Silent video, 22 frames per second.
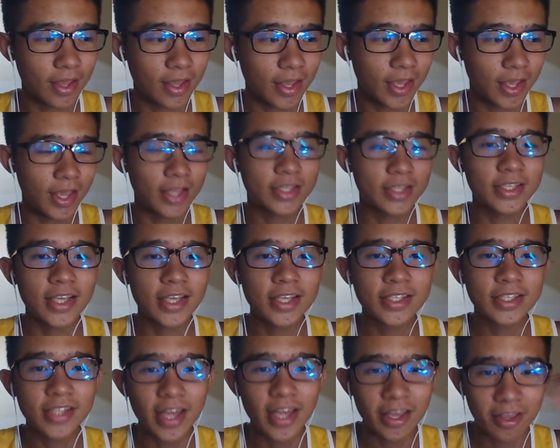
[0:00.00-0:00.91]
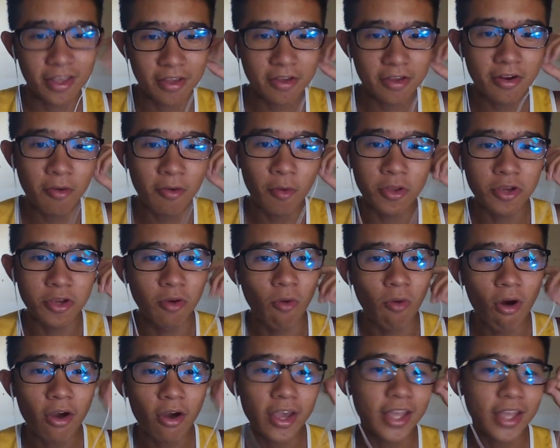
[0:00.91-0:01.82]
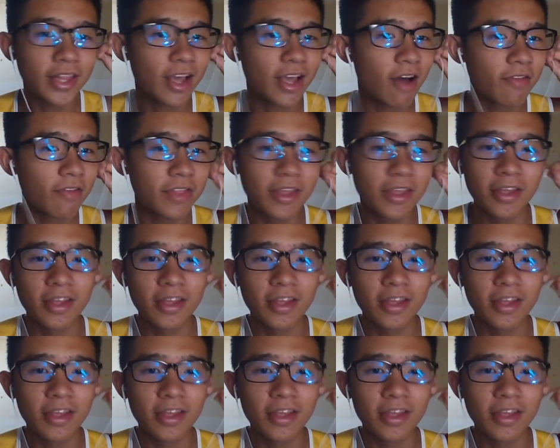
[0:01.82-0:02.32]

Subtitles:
it's like, you know, when you're walking down